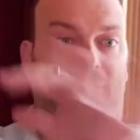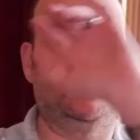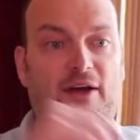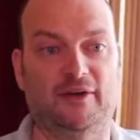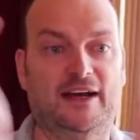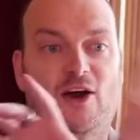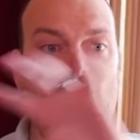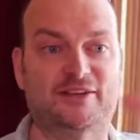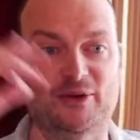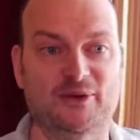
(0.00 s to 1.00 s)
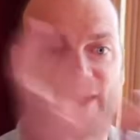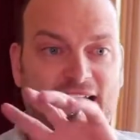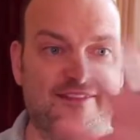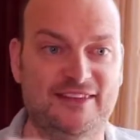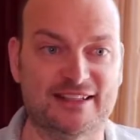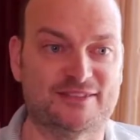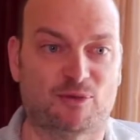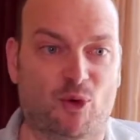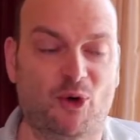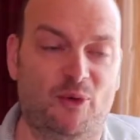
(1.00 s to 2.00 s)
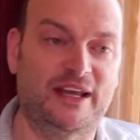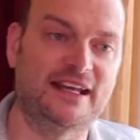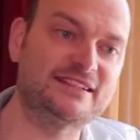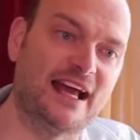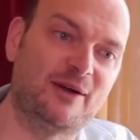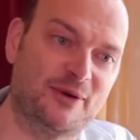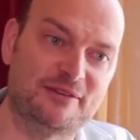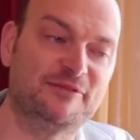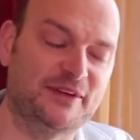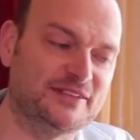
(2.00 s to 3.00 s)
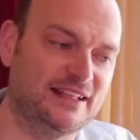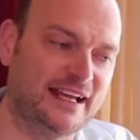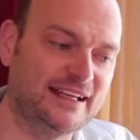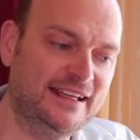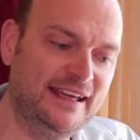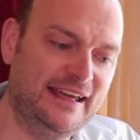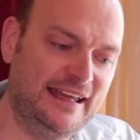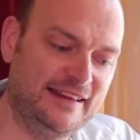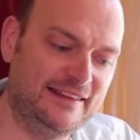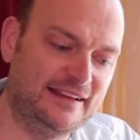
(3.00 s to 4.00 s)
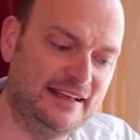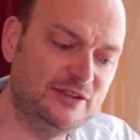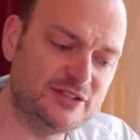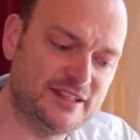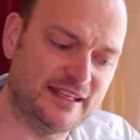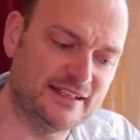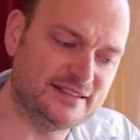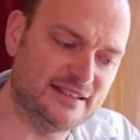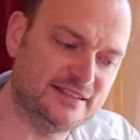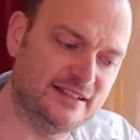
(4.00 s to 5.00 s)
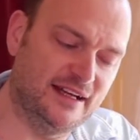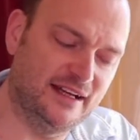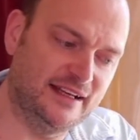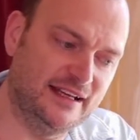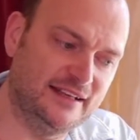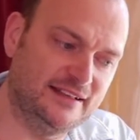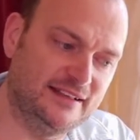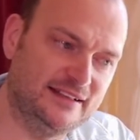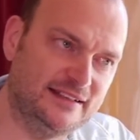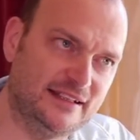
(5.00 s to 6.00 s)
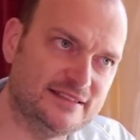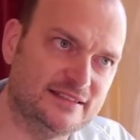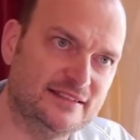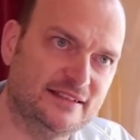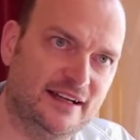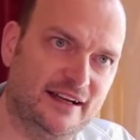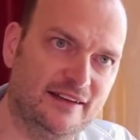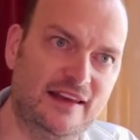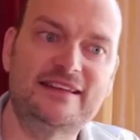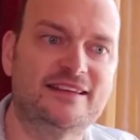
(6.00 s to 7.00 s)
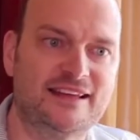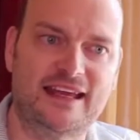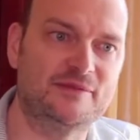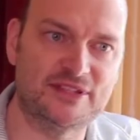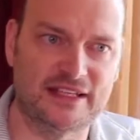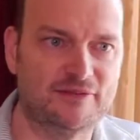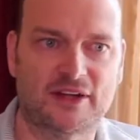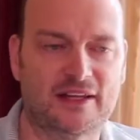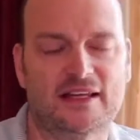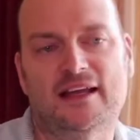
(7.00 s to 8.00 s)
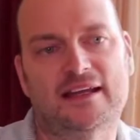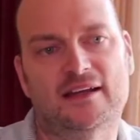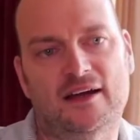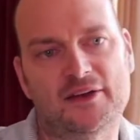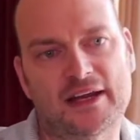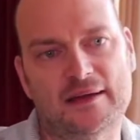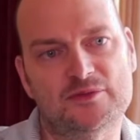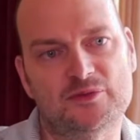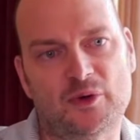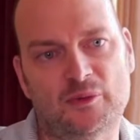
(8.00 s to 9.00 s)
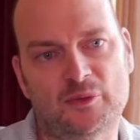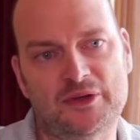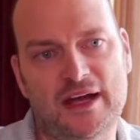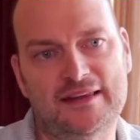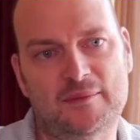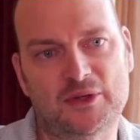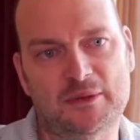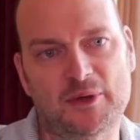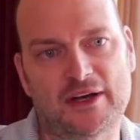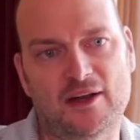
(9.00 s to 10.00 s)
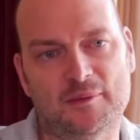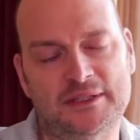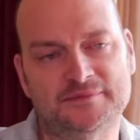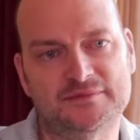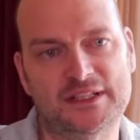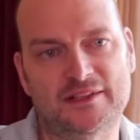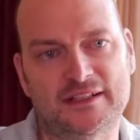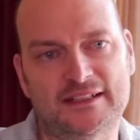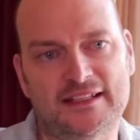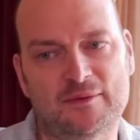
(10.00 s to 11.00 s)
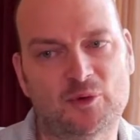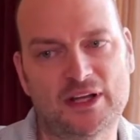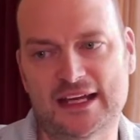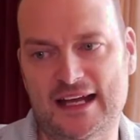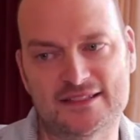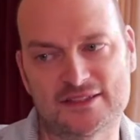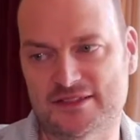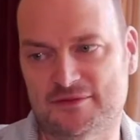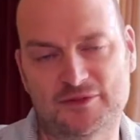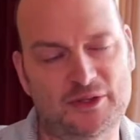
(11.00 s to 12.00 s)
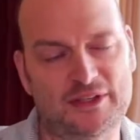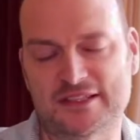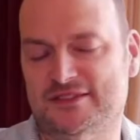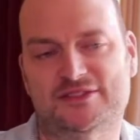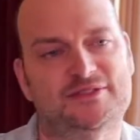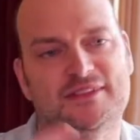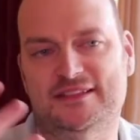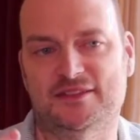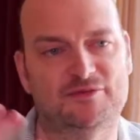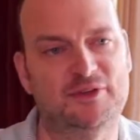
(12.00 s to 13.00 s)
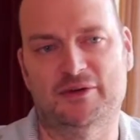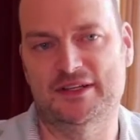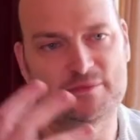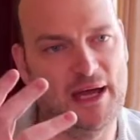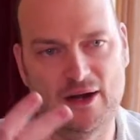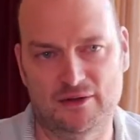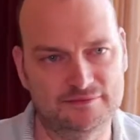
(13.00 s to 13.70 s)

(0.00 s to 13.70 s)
in a cartoon kind of dust whirlwind, that's kind of what it feels like. The interesting thing is that it doesn't lengthen the game significantly like other games when you add that multiplayer element. So it really adds just a furious battle.